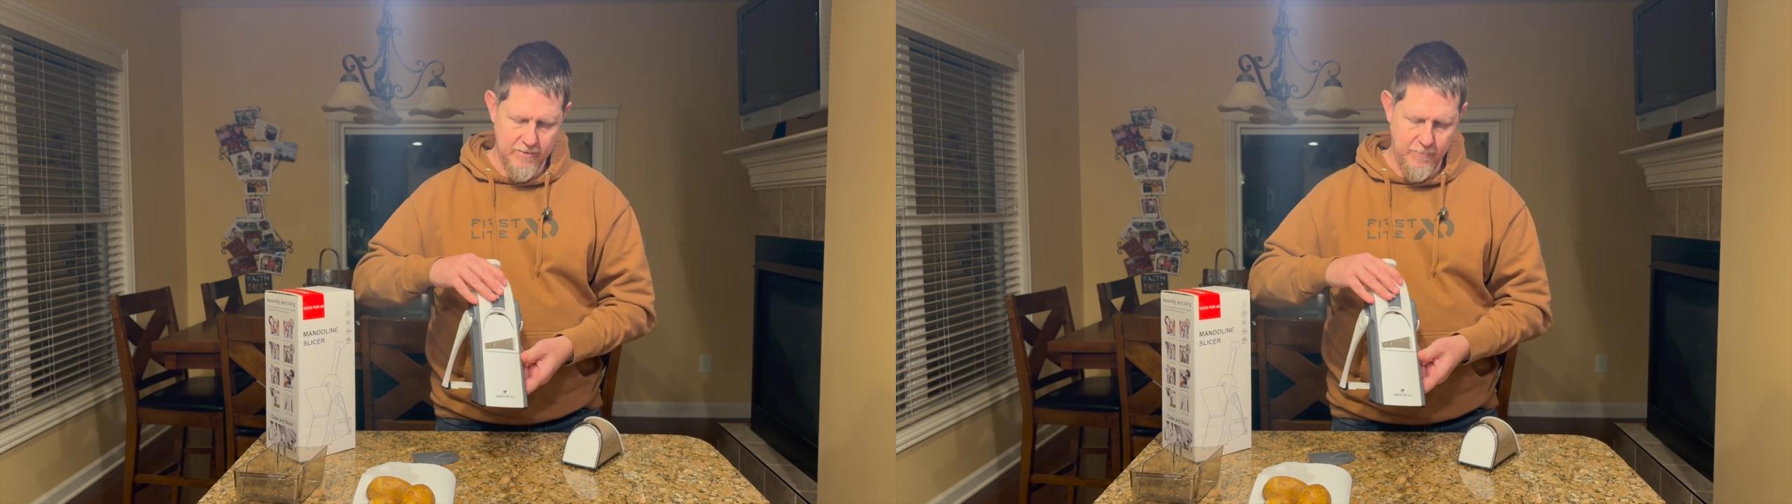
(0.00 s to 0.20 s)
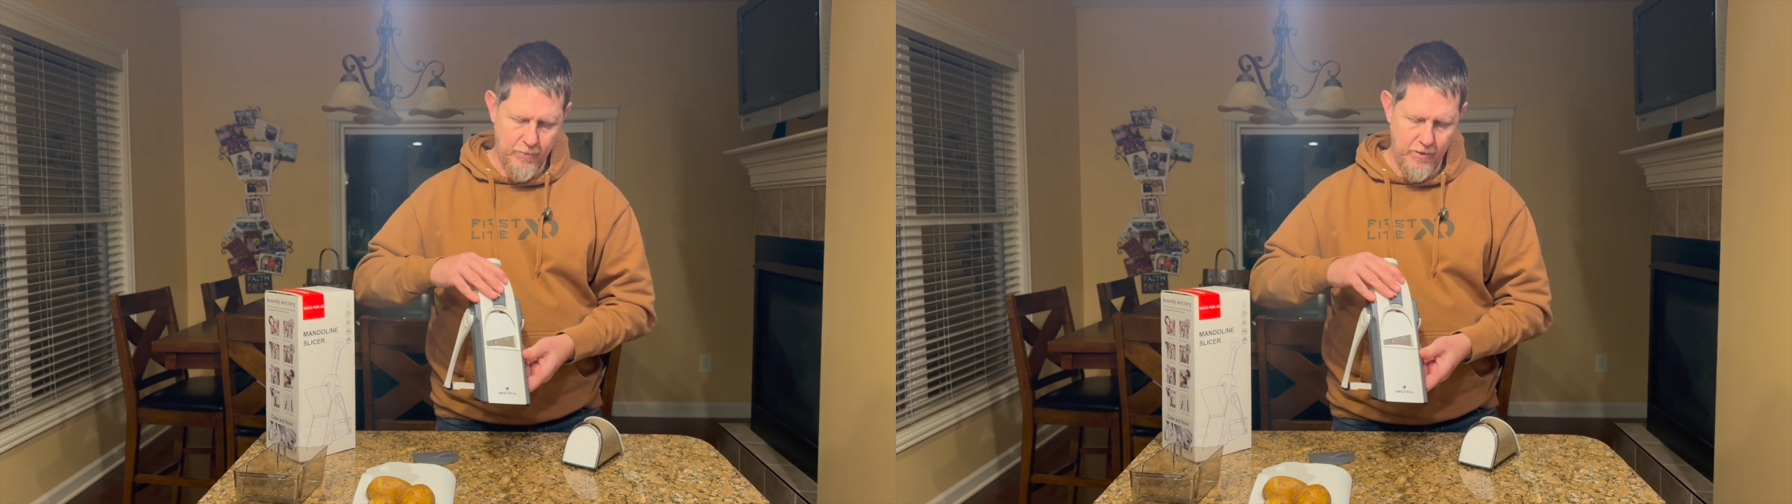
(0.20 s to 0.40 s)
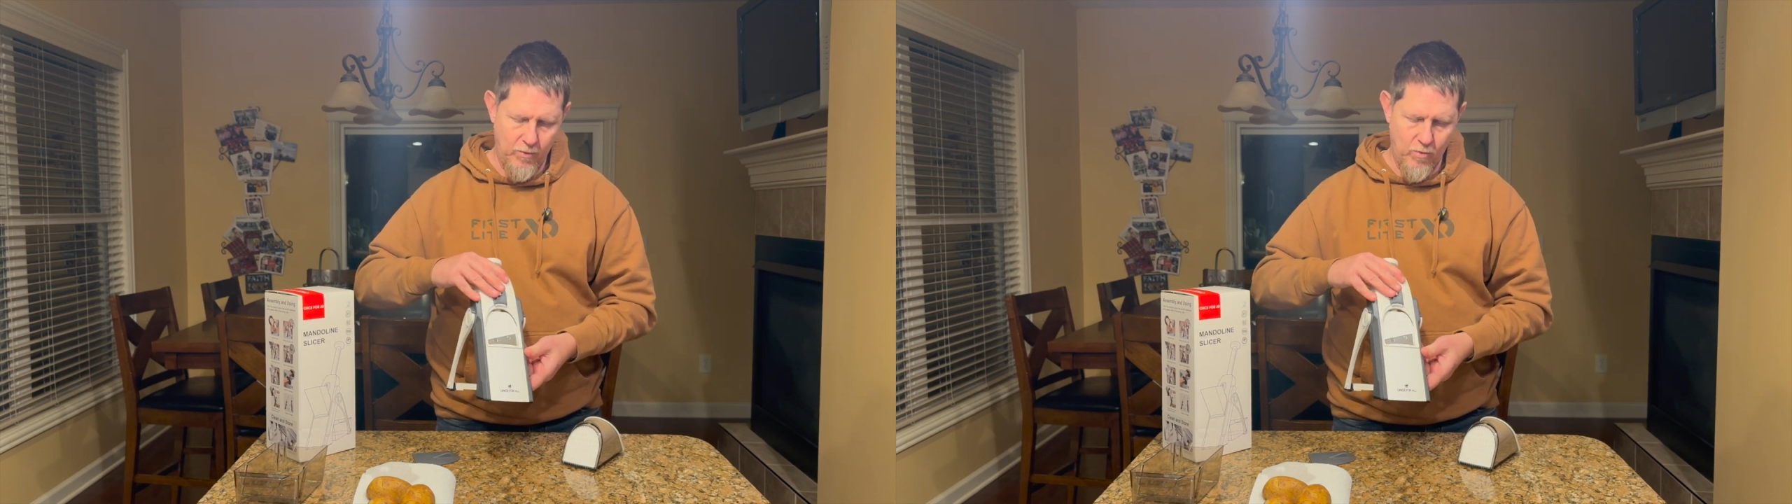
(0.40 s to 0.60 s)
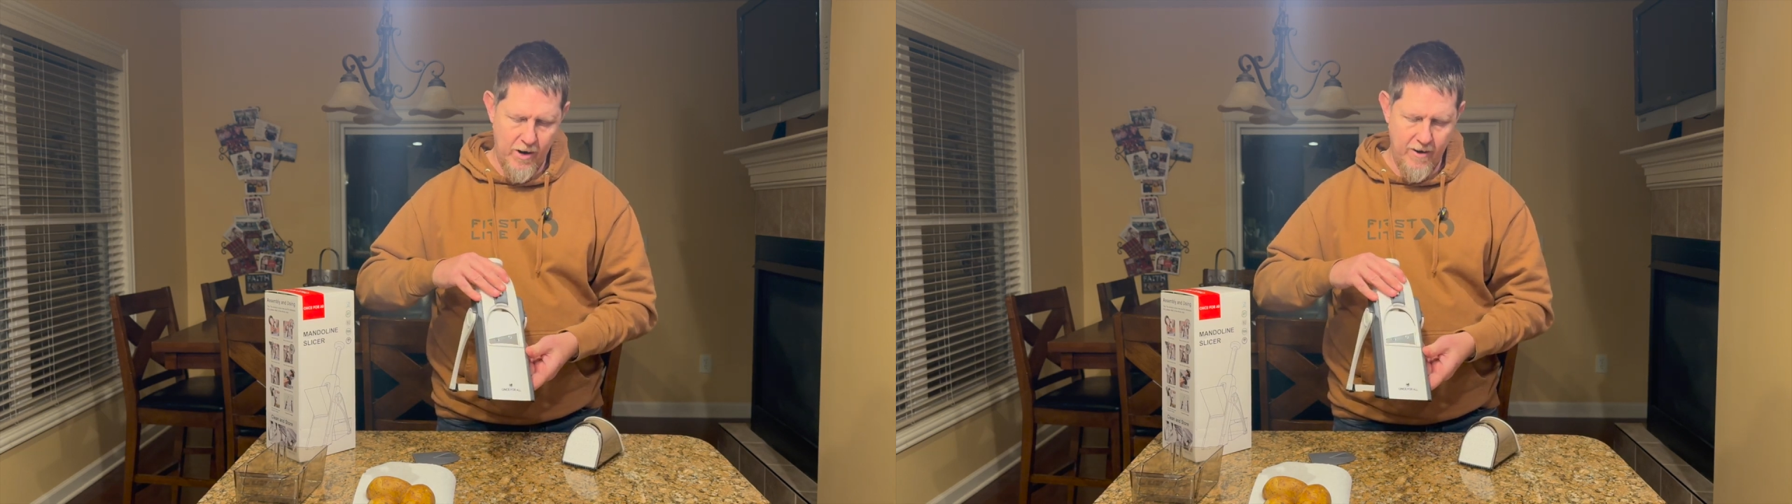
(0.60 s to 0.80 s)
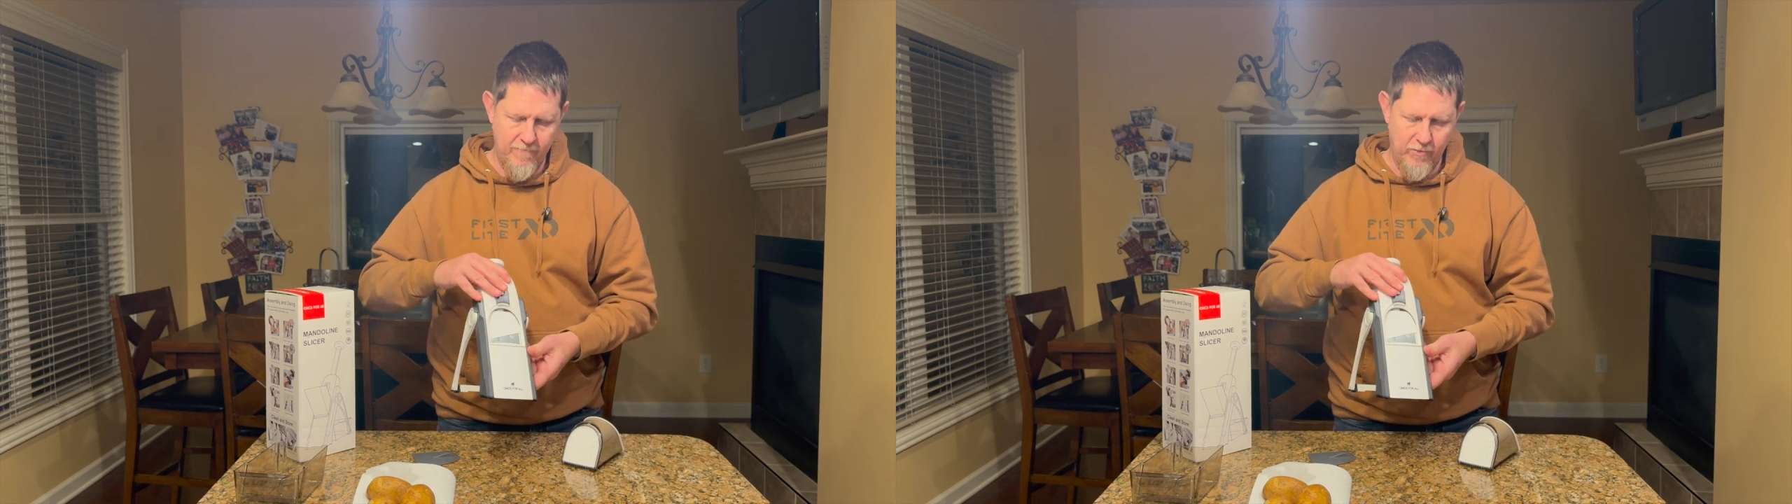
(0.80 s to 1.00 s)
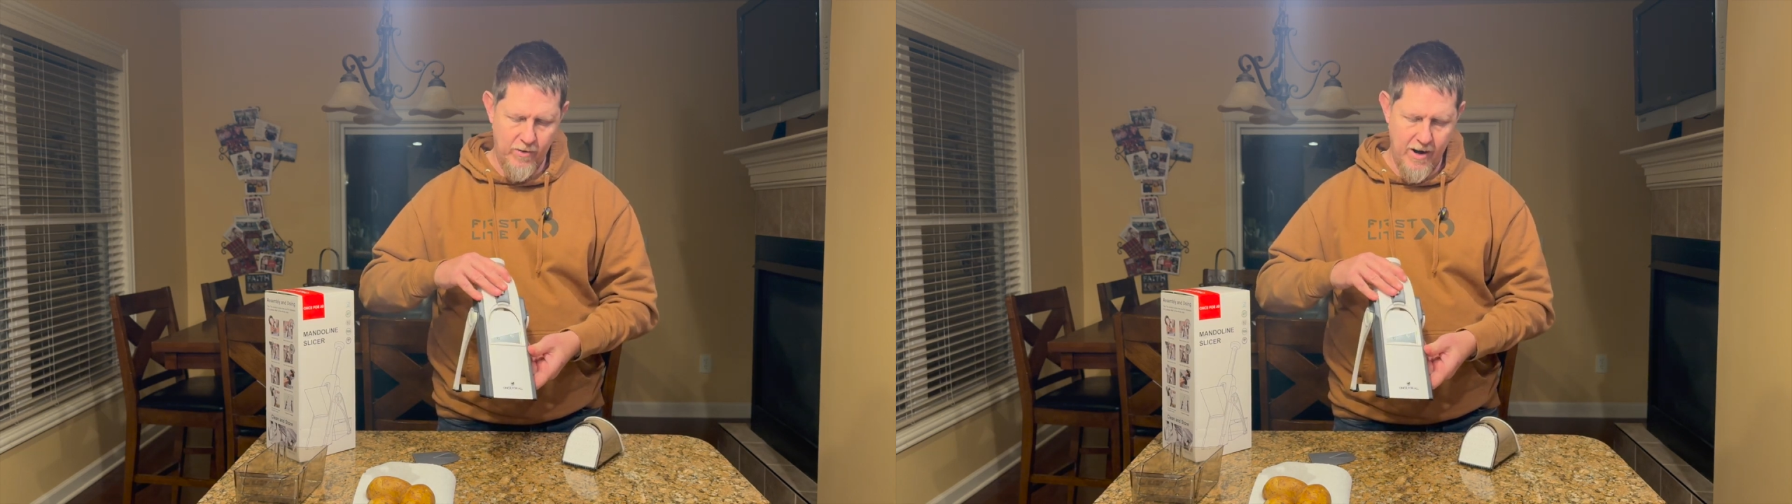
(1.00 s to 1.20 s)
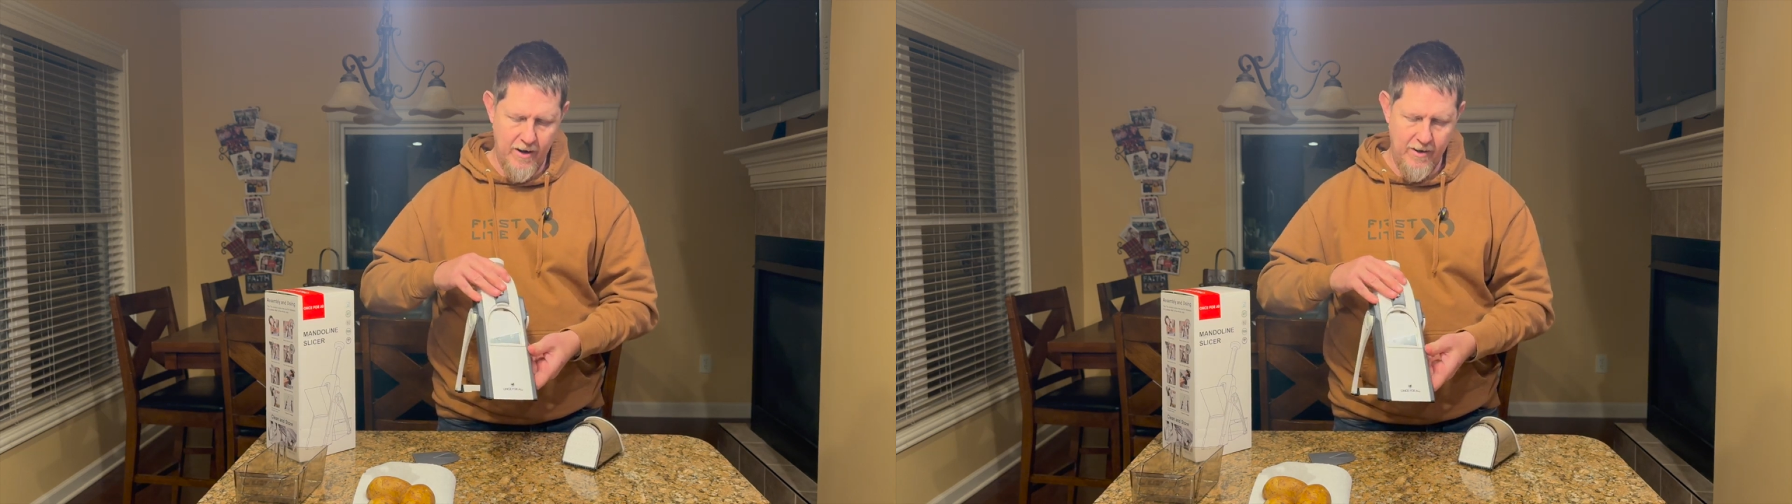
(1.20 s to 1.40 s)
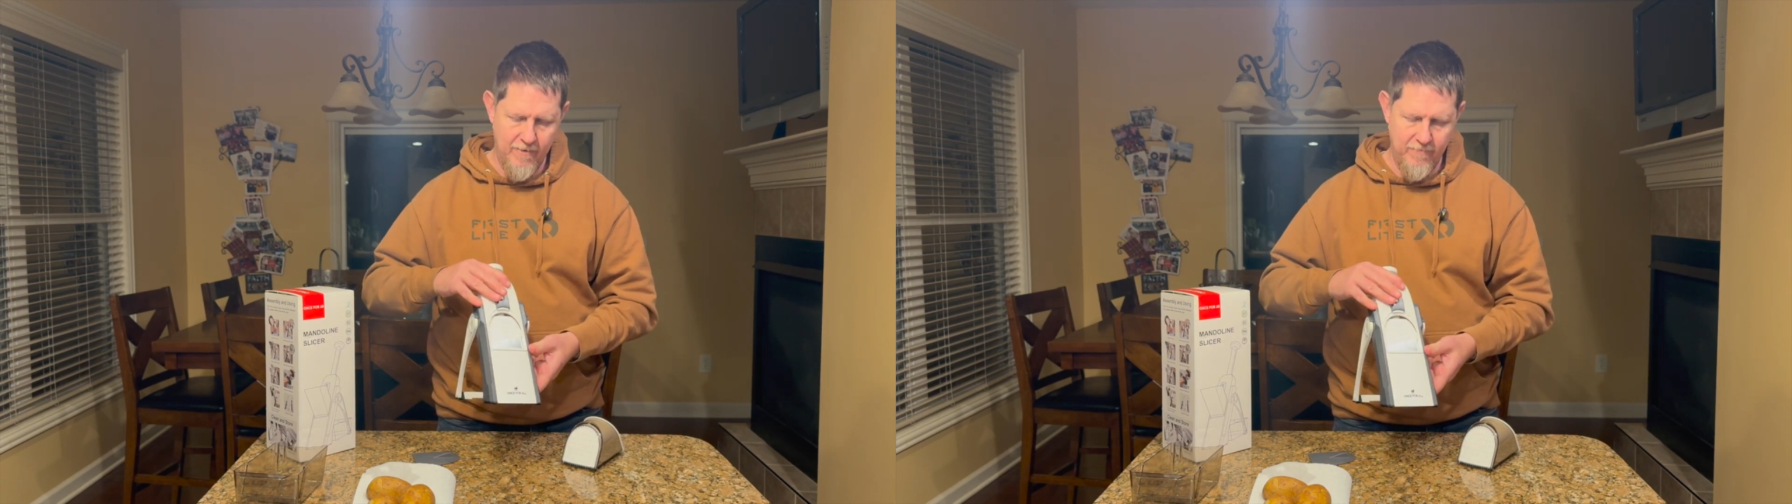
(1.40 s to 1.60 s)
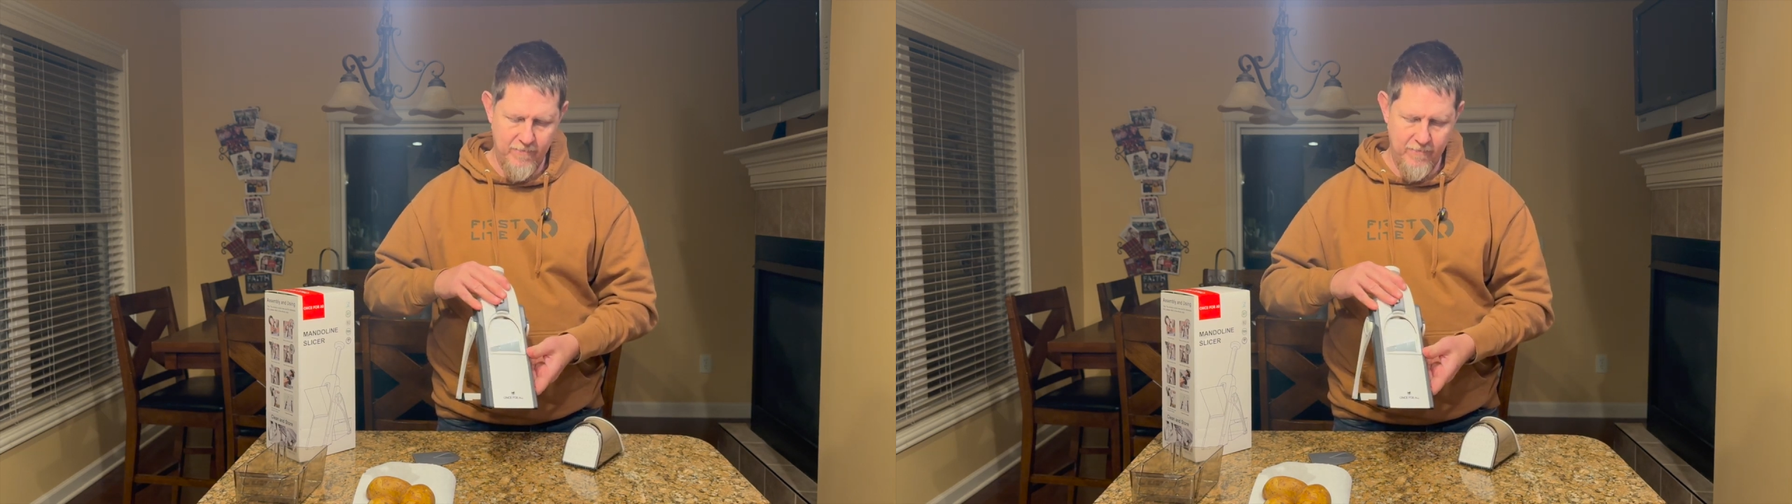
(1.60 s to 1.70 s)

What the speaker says: pretty wide variety